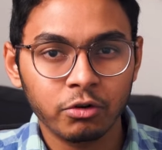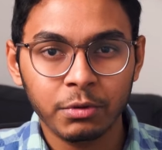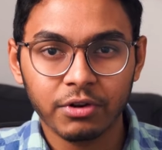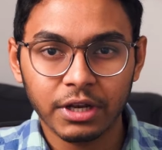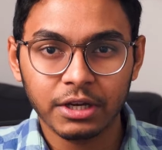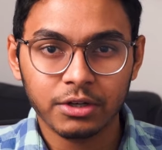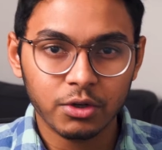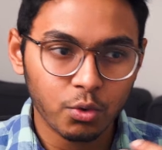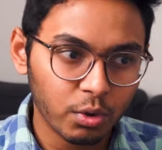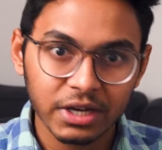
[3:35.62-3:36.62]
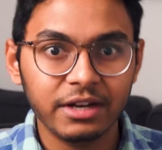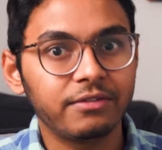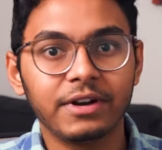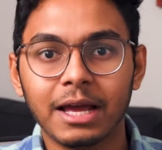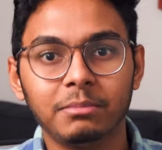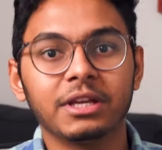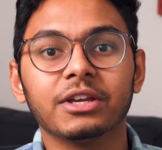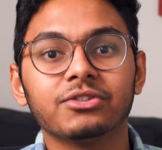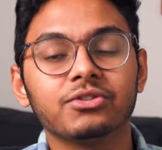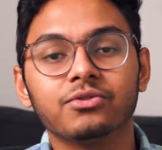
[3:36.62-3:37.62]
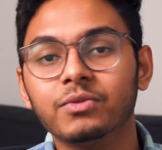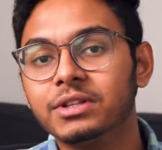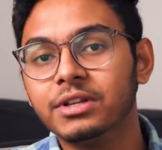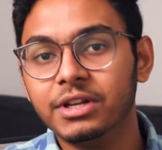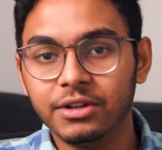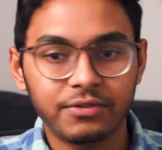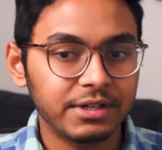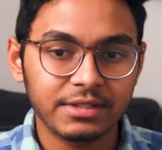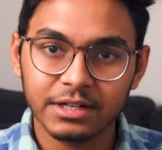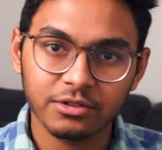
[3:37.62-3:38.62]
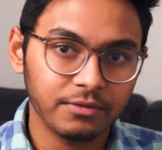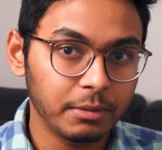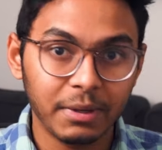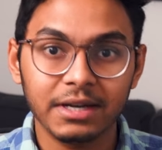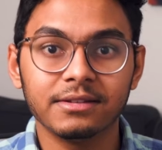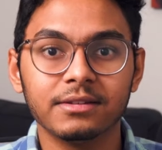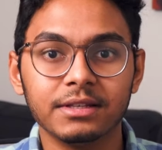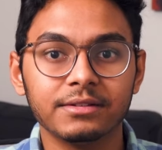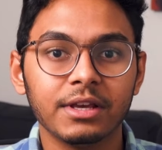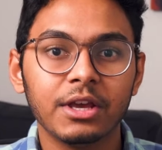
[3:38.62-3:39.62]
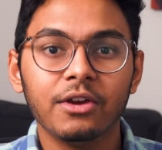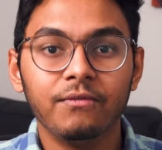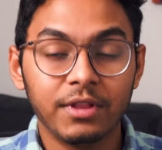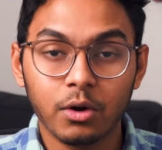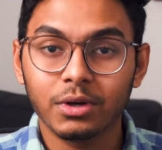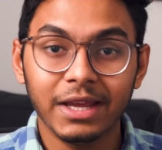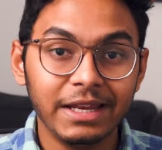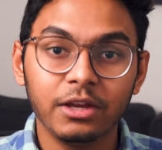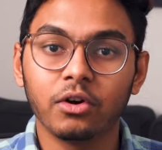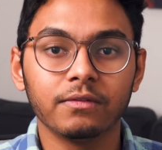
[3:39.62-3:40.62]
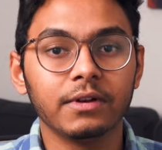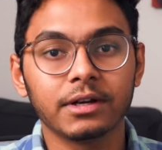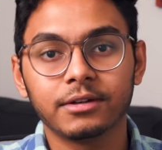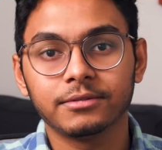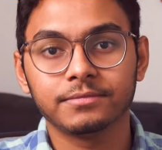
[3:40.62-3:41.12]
could be running totally different applications with different sets of dependencies without any conflict.